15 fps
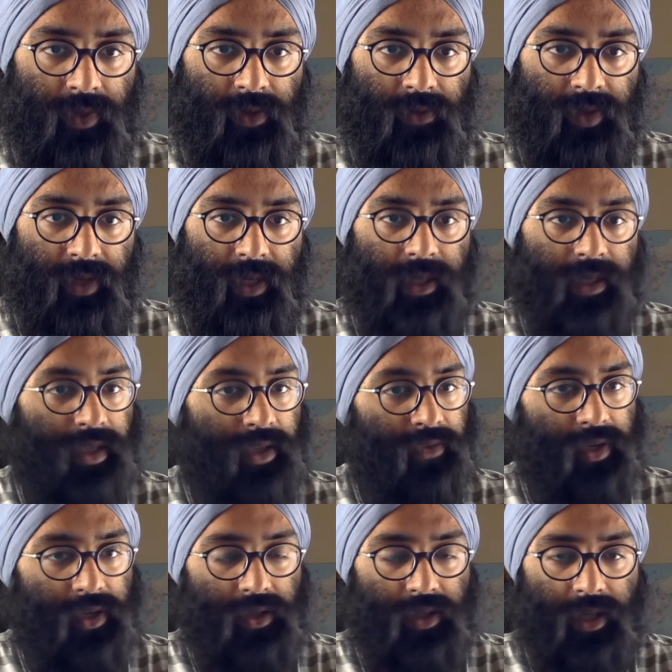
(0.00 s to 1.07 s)
If
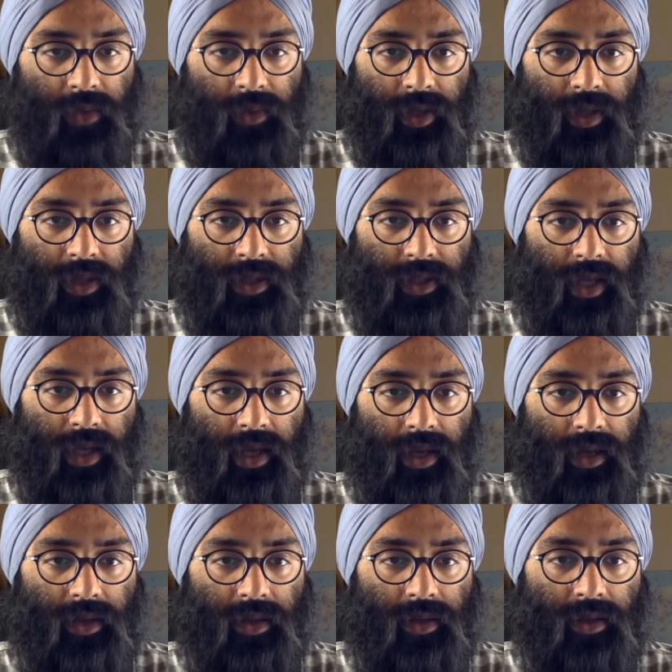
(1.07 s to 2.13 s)
I could get rid of this
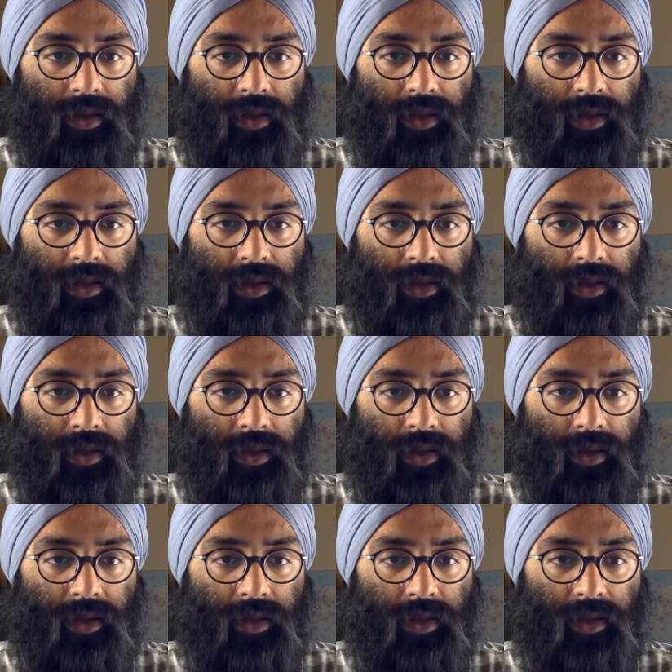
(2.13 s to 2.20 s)
guy,